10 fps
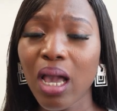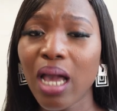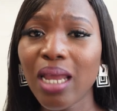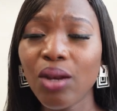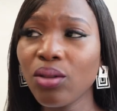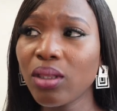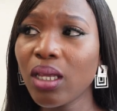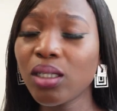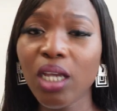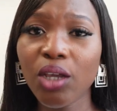And I don't
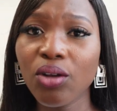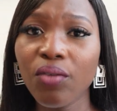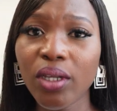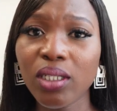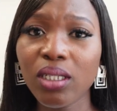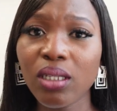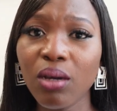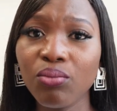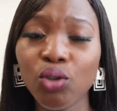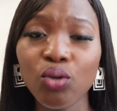think Czech universities
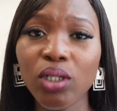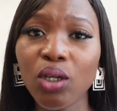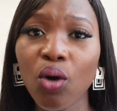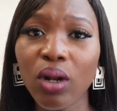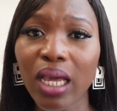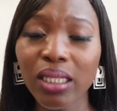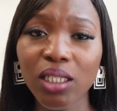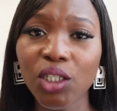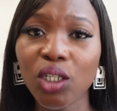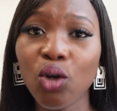do the online
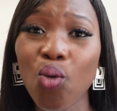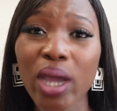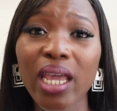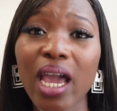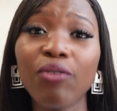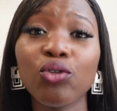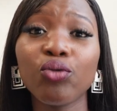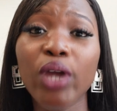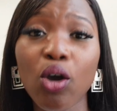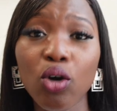teaching, or where they have
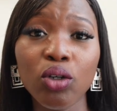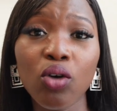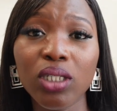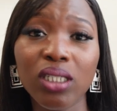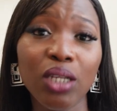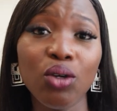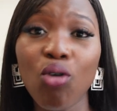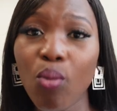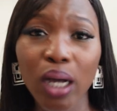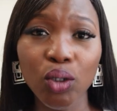to record courses and you
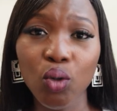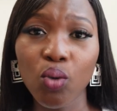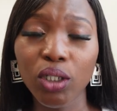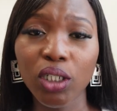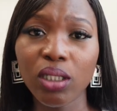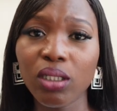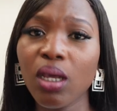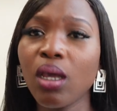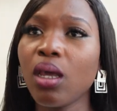go back to watch it.